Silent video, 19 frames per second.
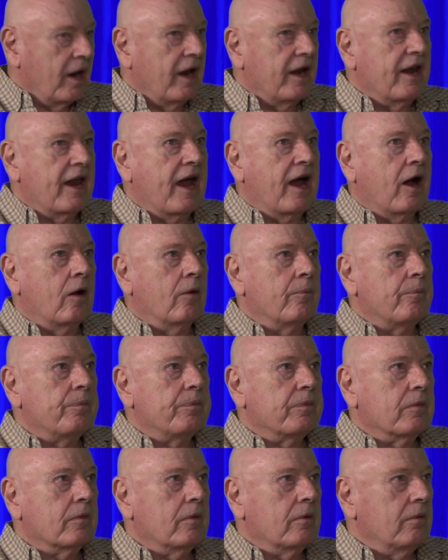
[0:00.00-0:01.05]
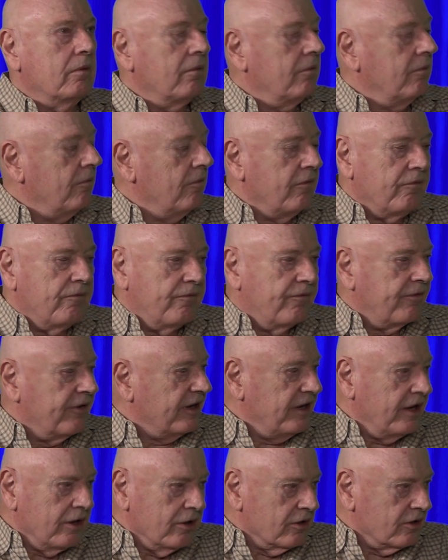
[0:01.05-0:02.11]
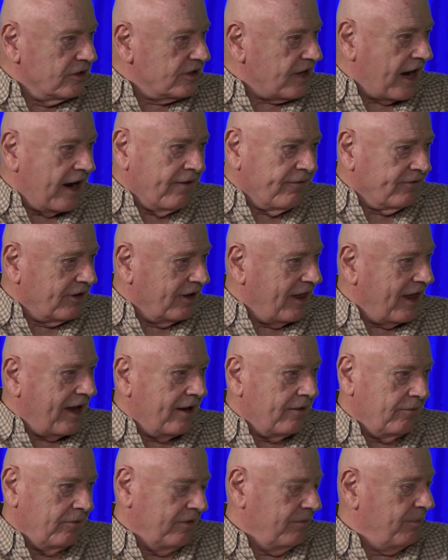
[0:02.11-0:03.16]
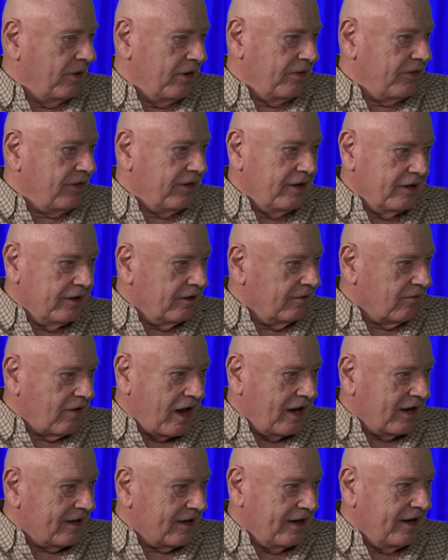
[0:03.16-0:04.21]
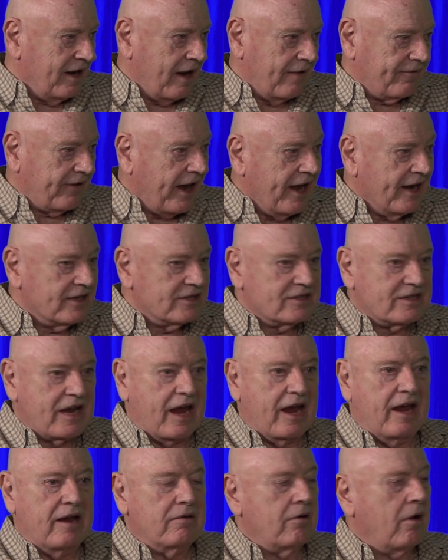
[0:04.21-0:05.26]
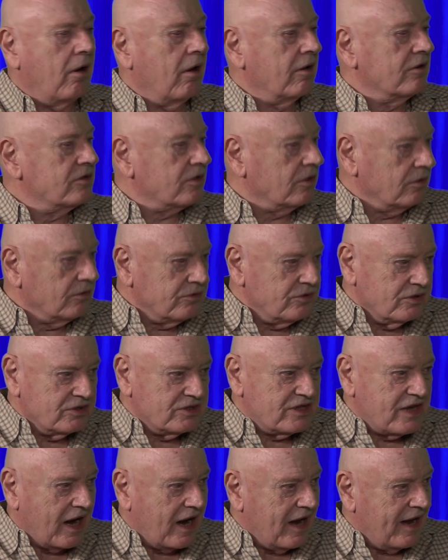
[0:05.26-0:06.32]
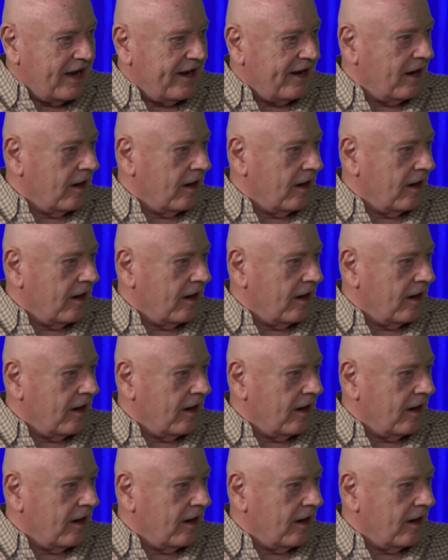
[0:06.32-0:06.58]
Now, for years after that, both in Iraq and Afghanistan, our soldiers died,